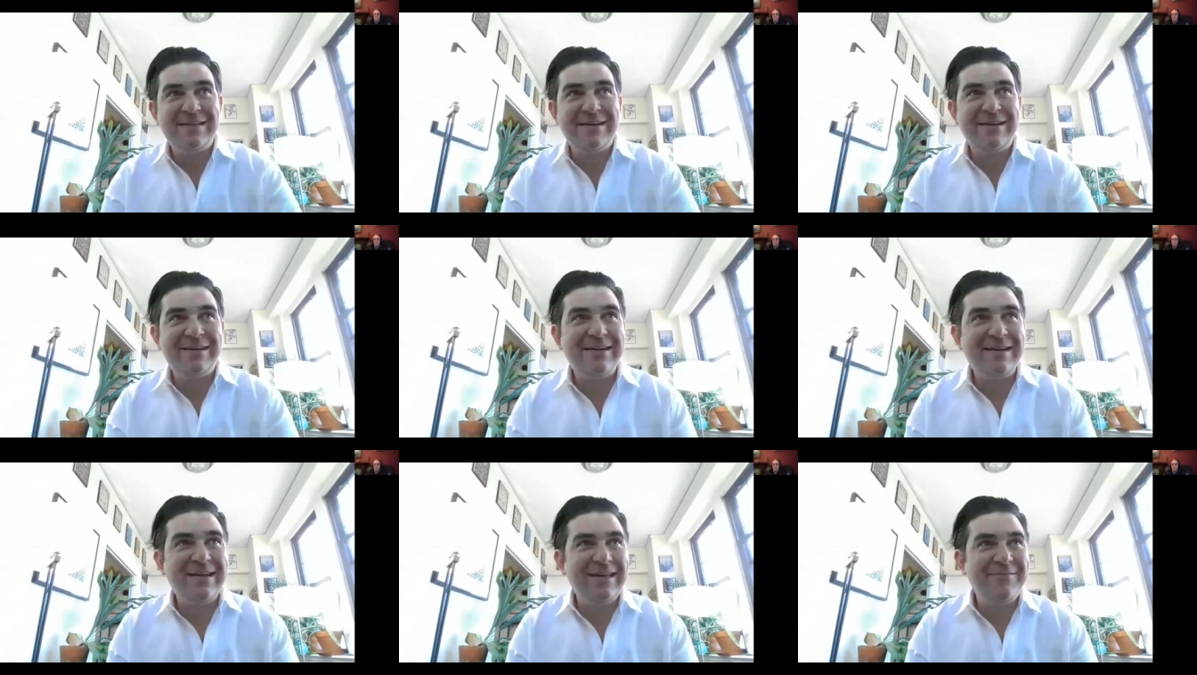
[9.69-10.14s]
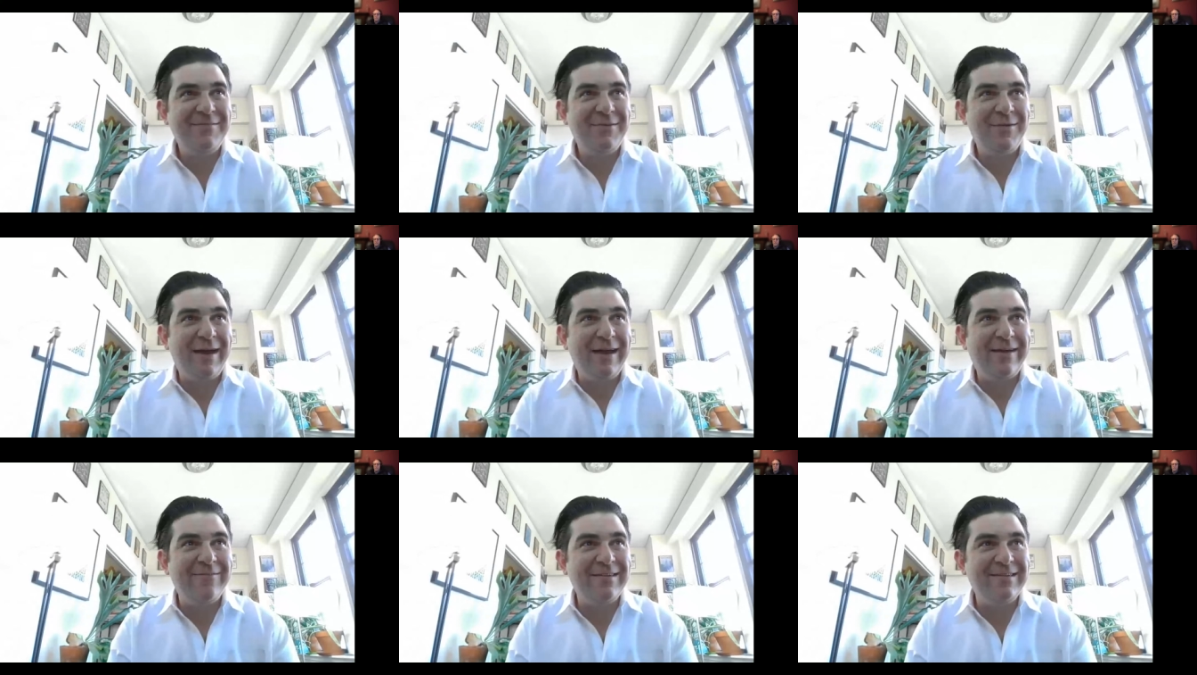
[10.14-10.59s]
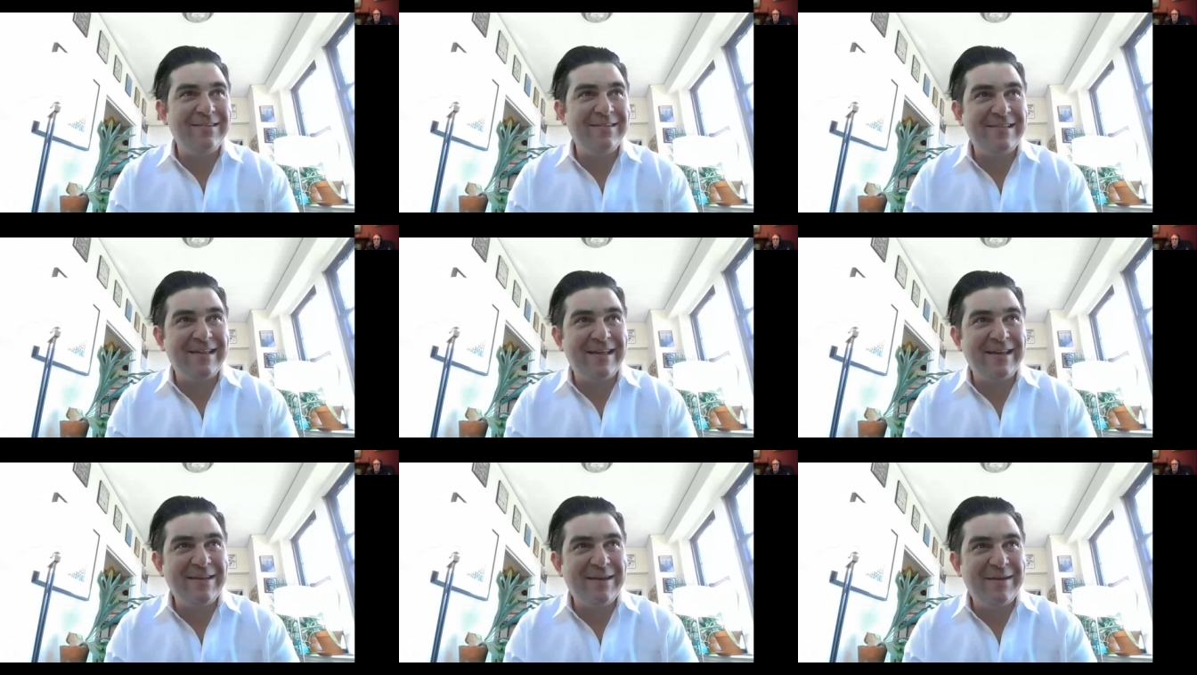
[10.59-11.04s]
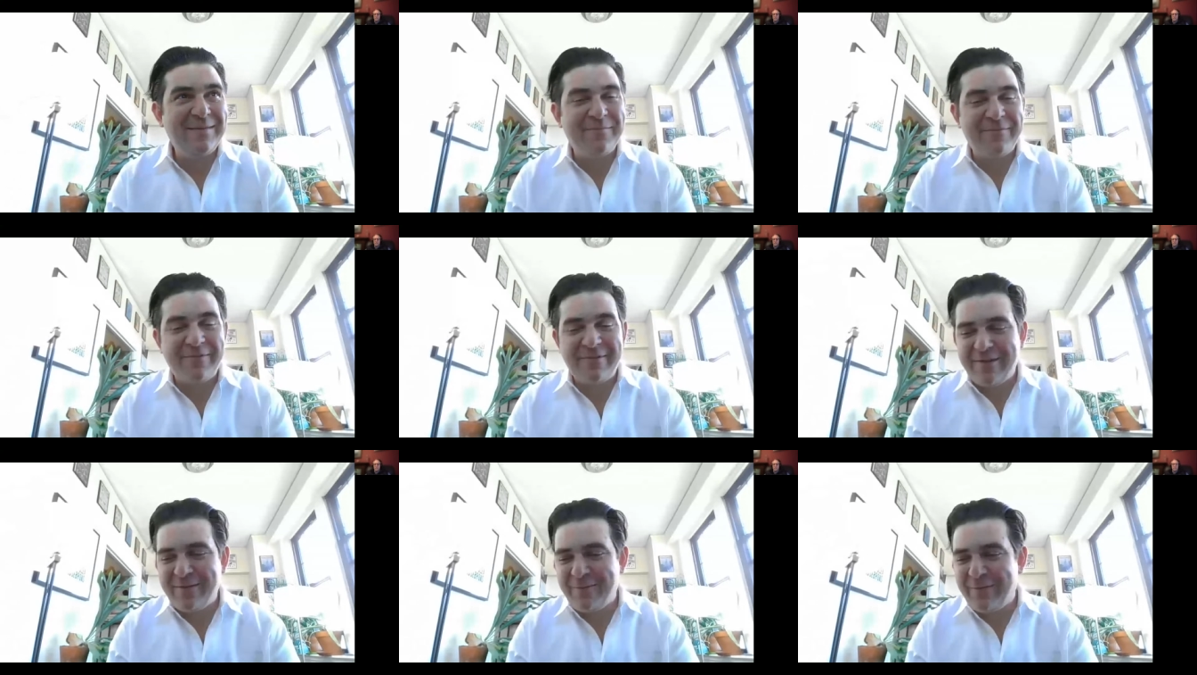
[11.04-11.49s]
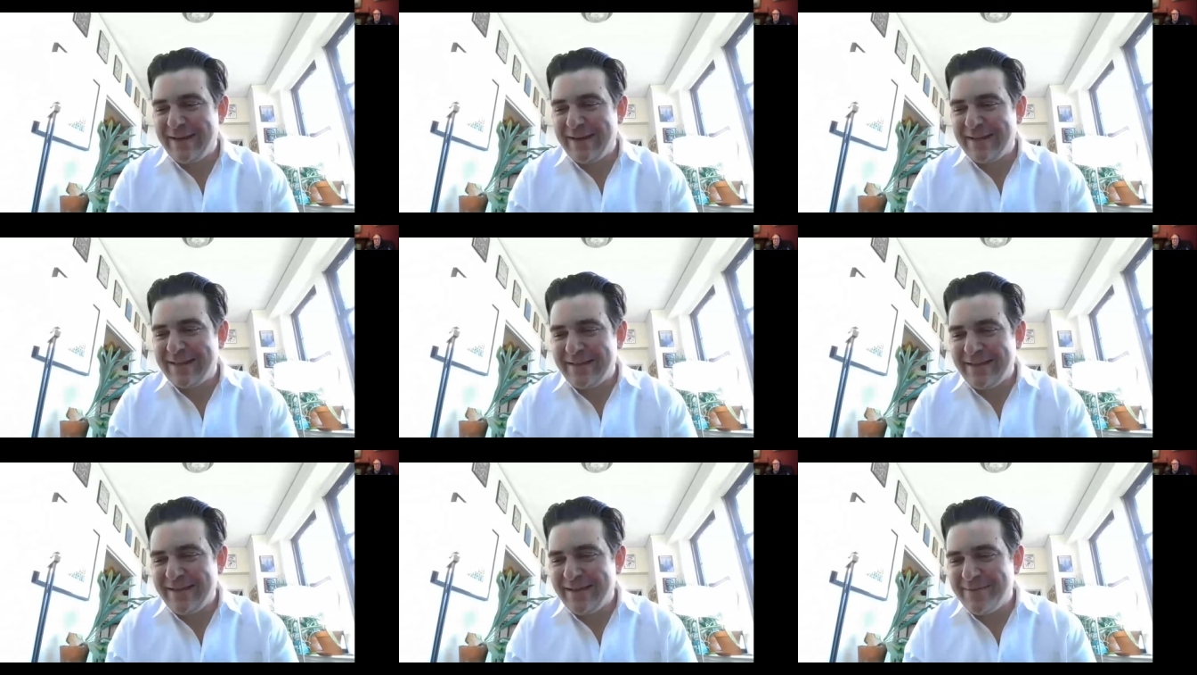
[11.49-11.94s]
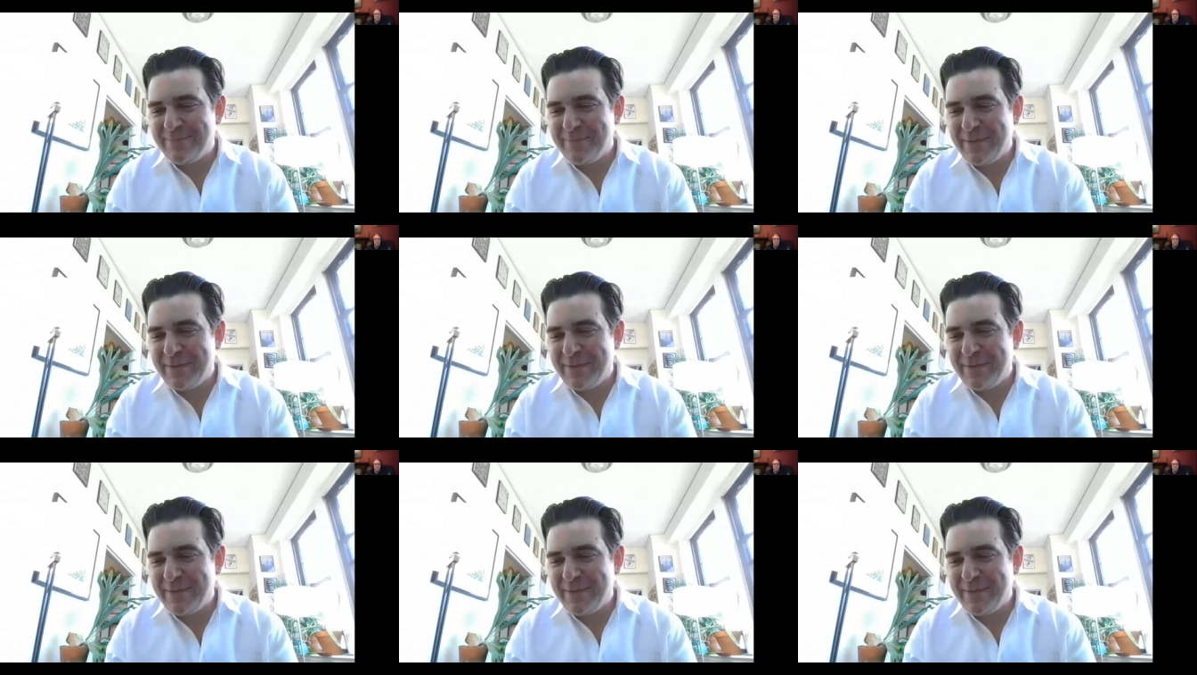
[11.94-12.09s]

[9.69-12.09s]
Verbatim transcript: Uh, if you haven't signed up for their waiting uh,